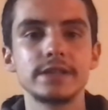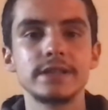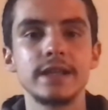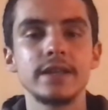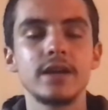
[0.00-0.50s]

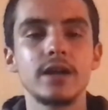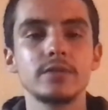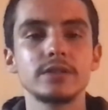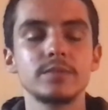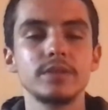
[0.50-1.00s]
and I thought I
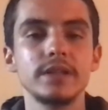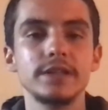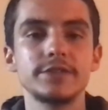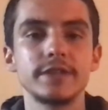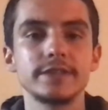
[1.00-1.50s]
was completely
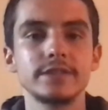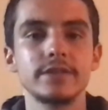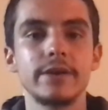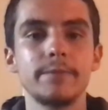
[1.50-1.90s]
stressing her out.